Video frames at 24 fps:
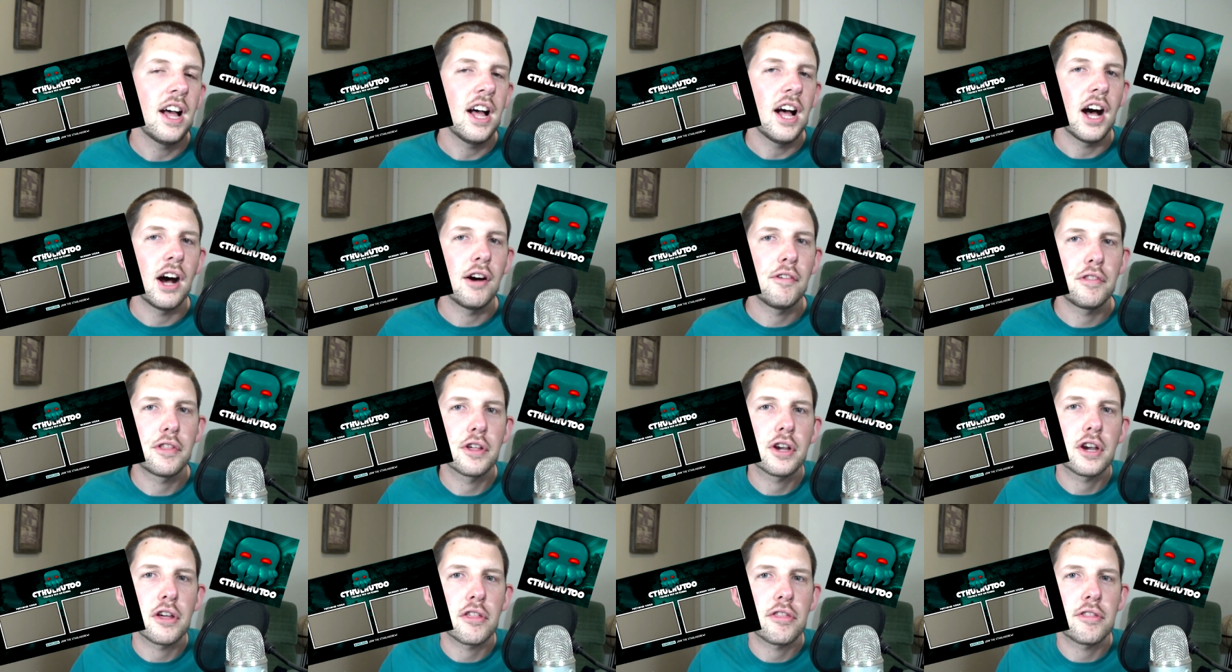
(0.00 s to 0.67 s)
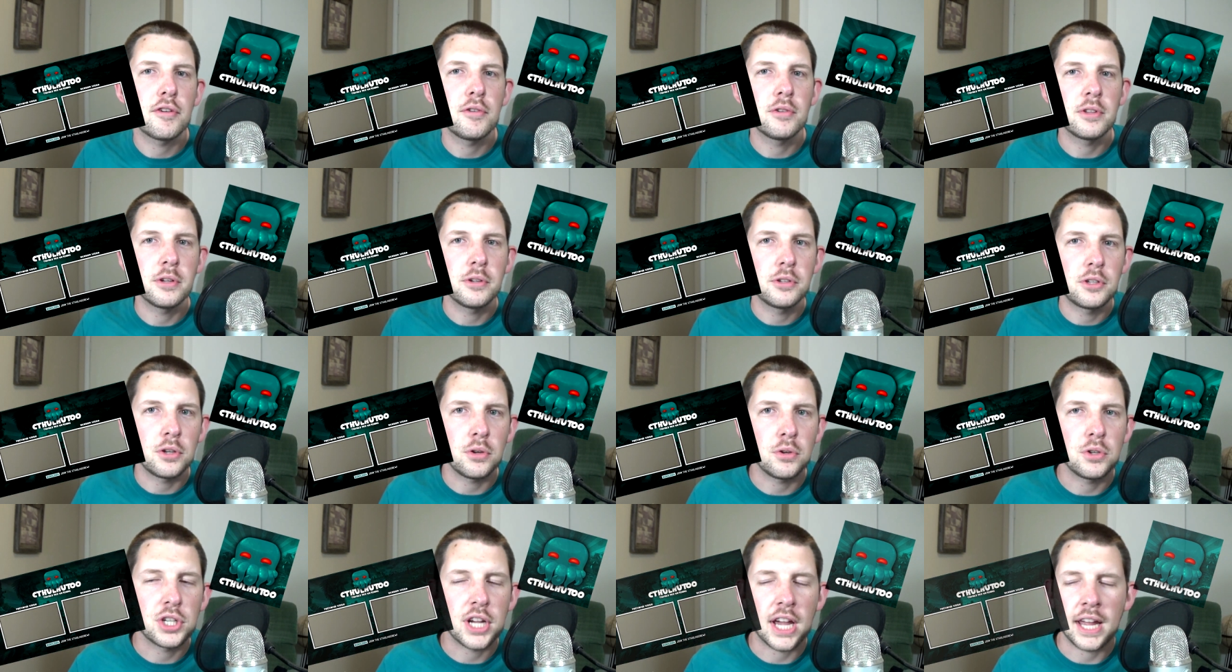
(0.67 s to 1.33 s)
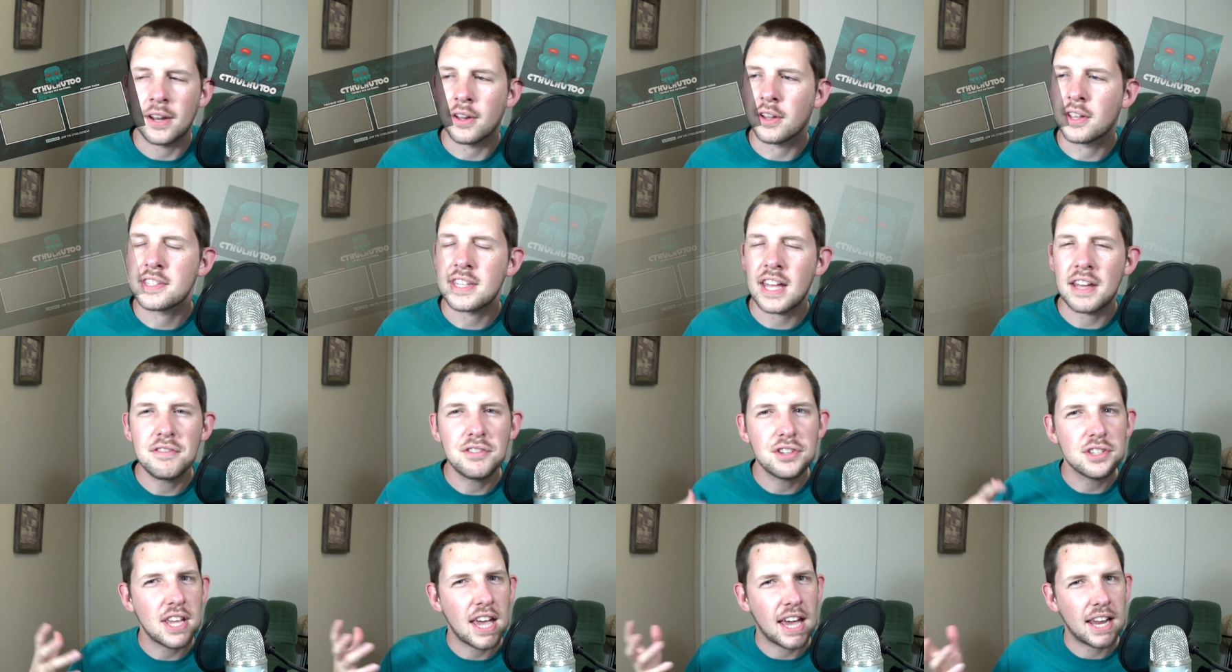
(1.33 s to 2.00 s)
of the CthulhuToo channel, because
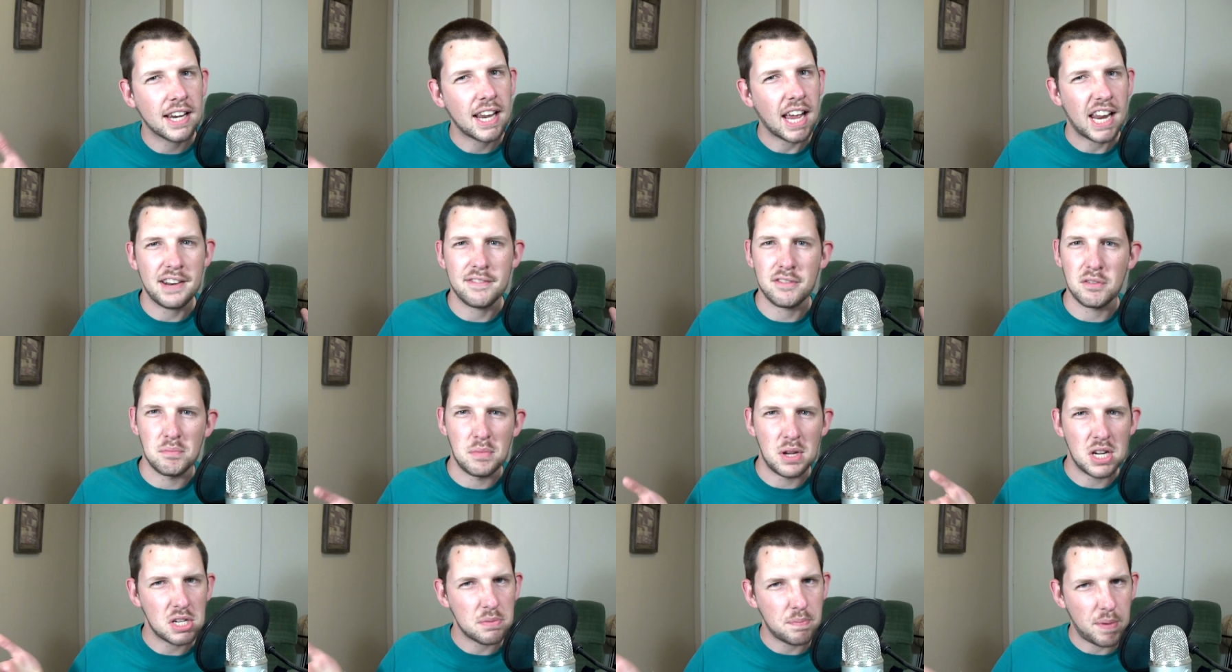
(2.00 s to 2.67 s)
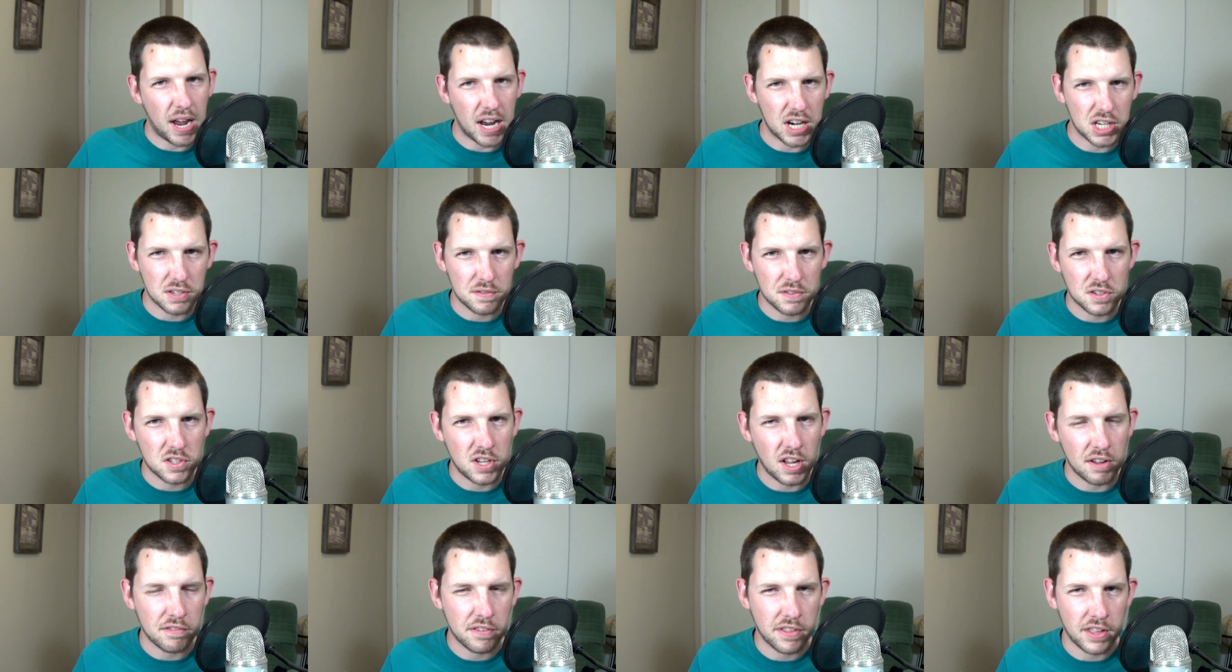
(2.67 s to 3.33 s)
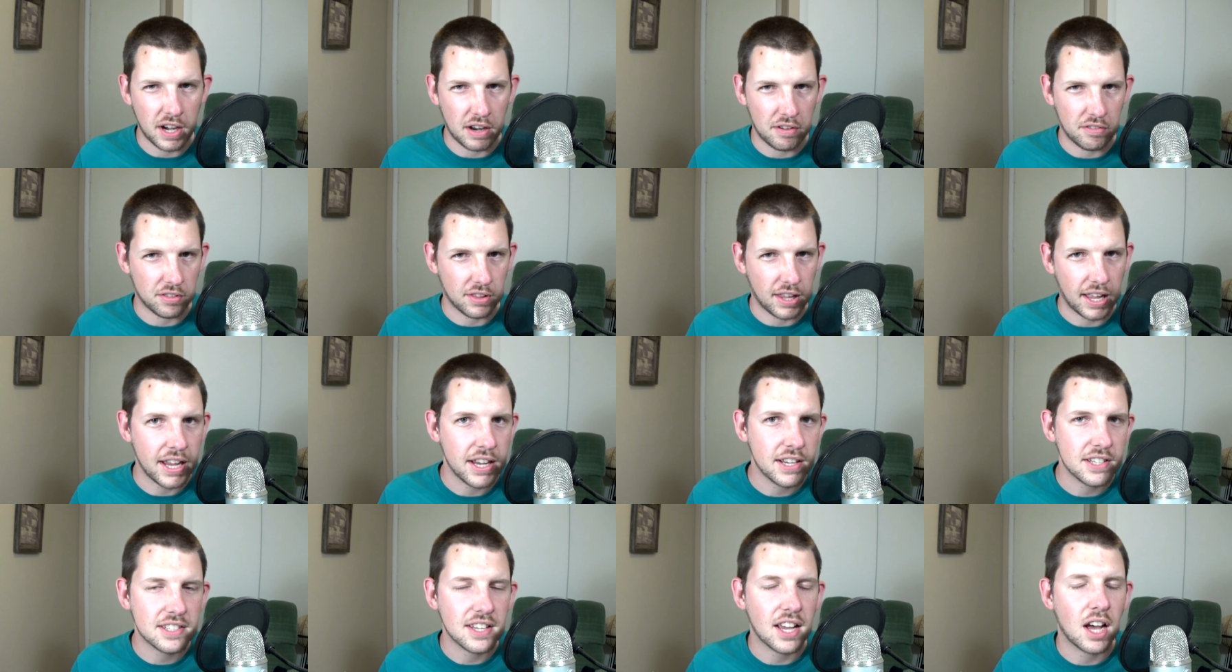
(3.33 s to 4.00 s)
I've just had kind of a mishmash of stuff that I've
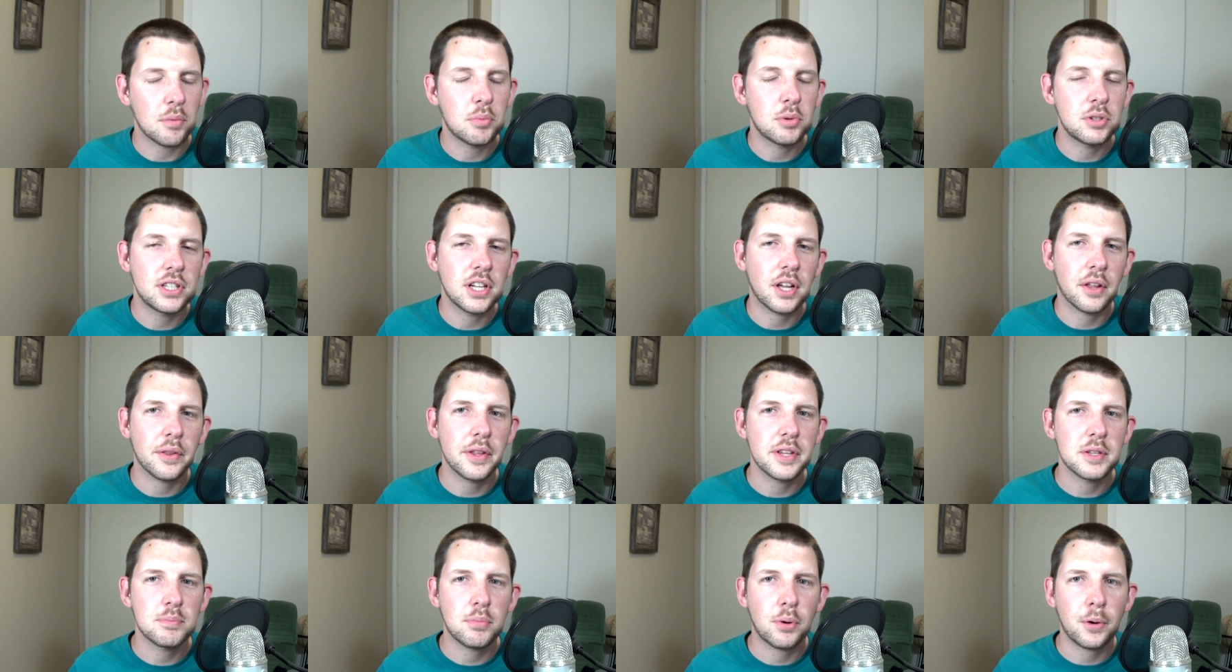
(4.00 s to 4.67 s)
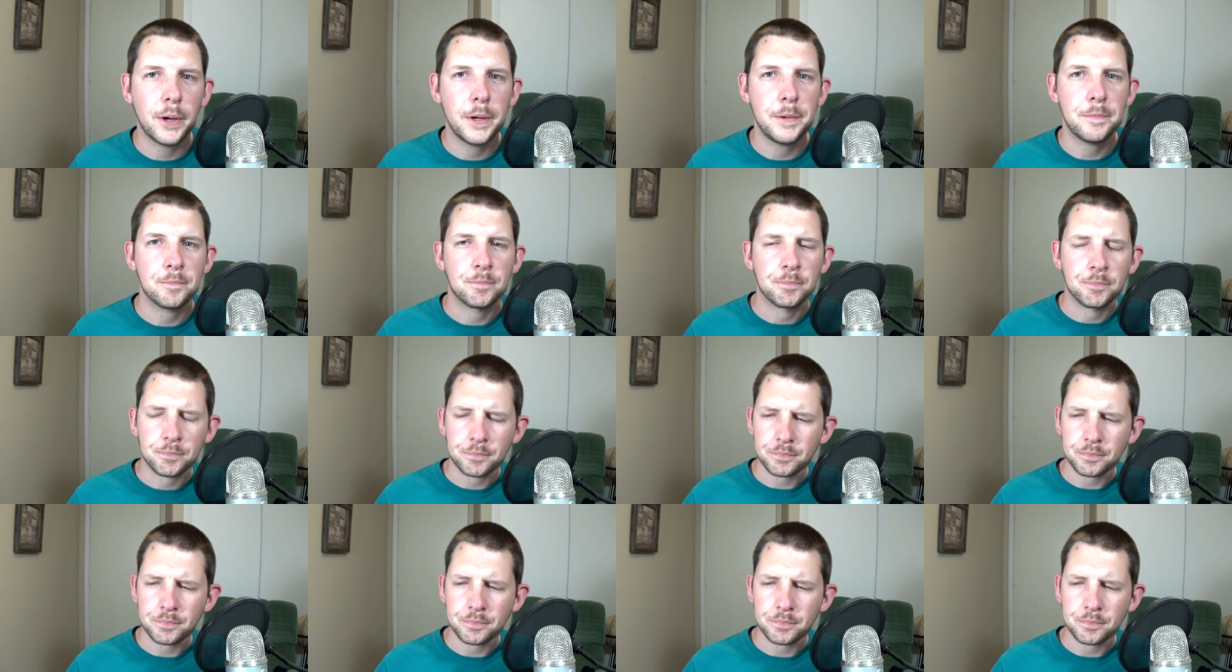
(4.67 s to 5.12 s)
liked up until this point.